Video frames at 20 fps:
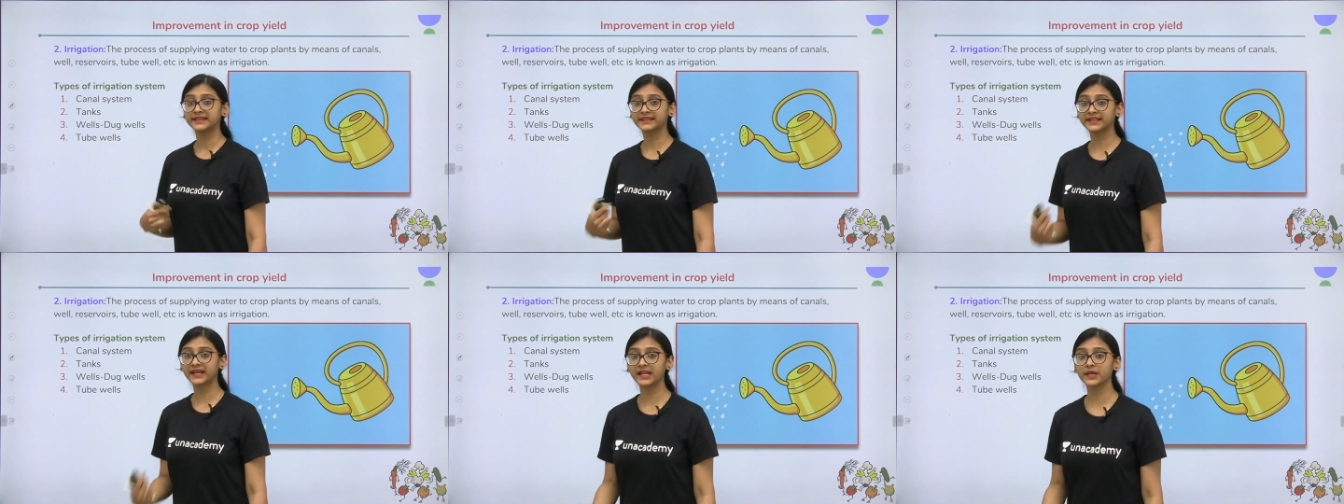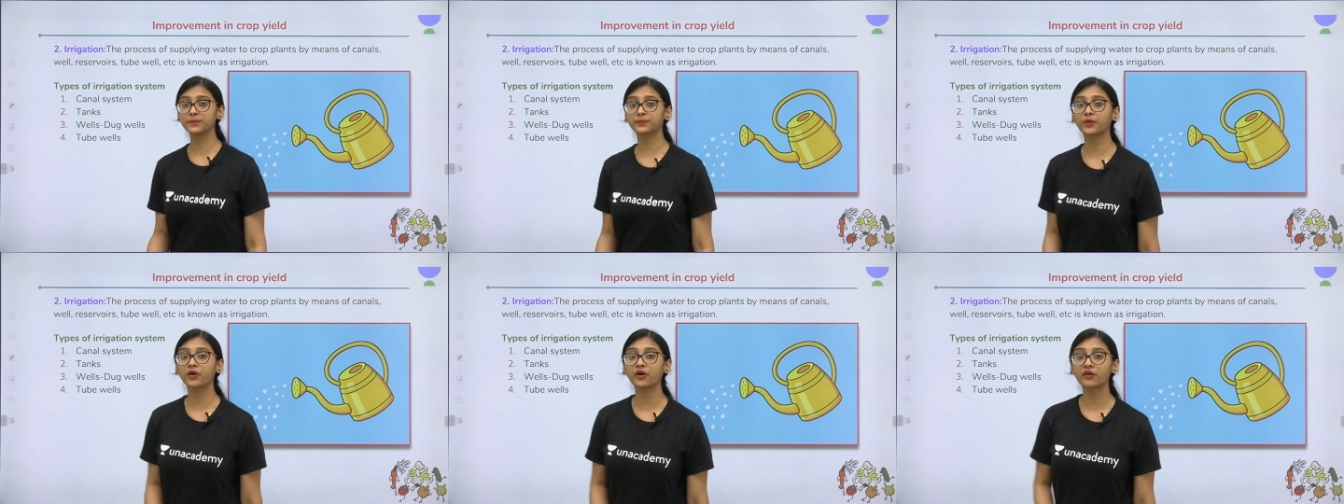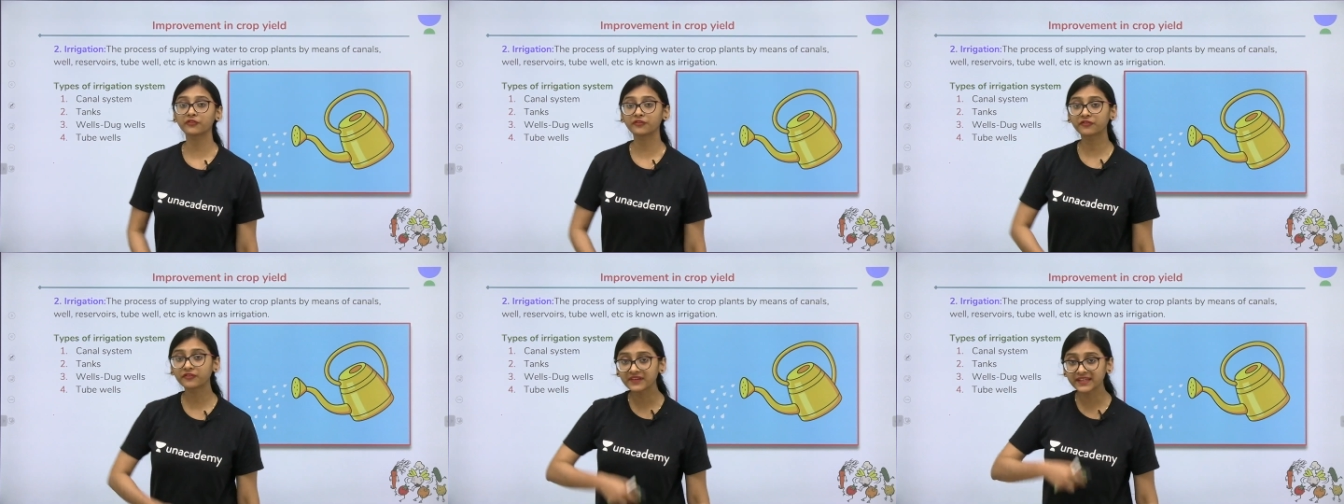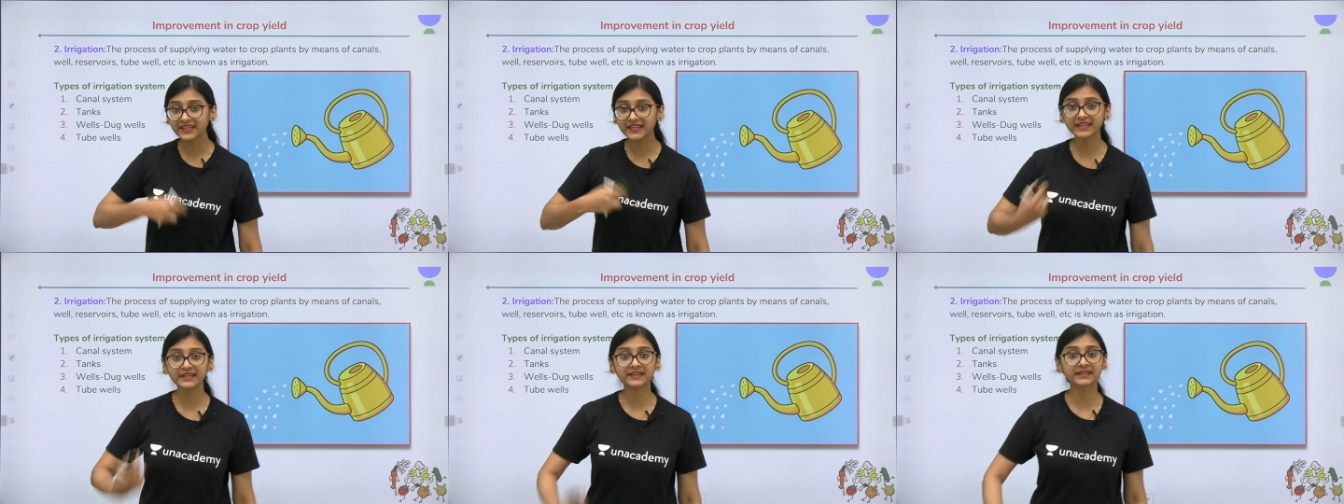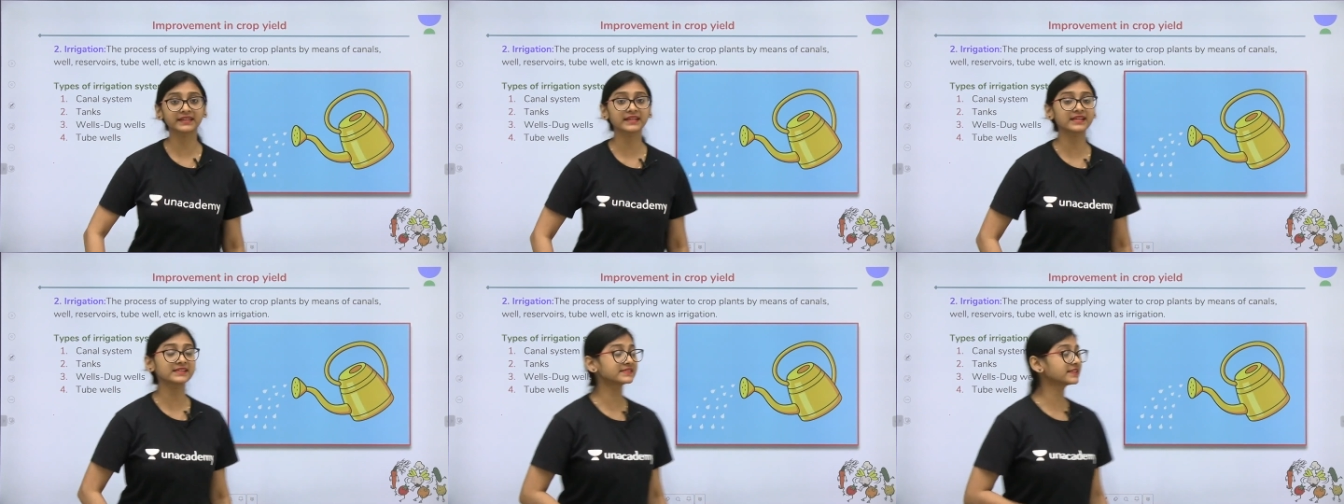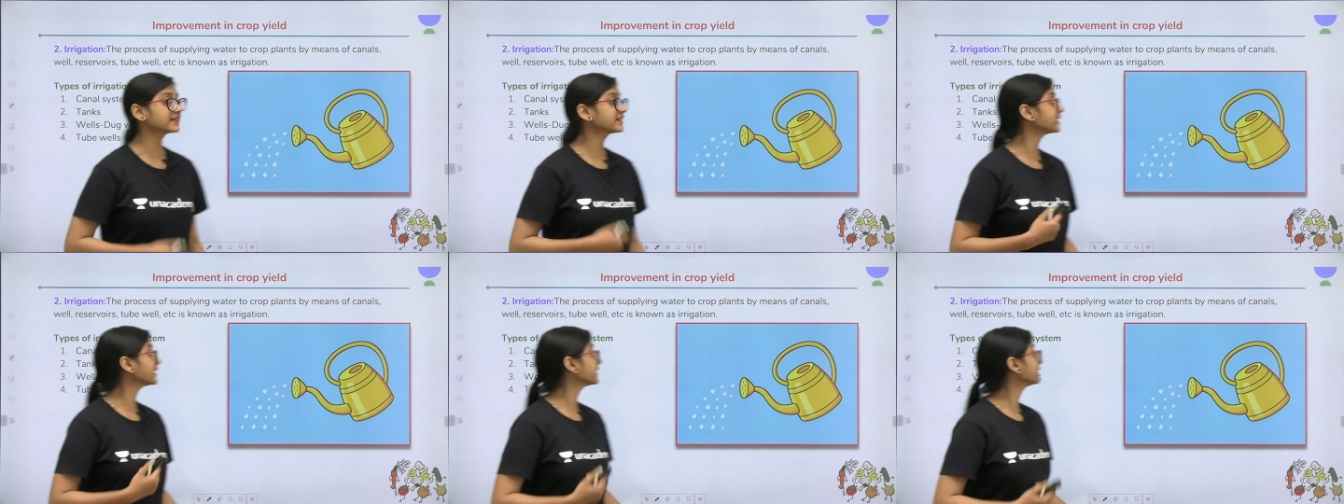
type of increasing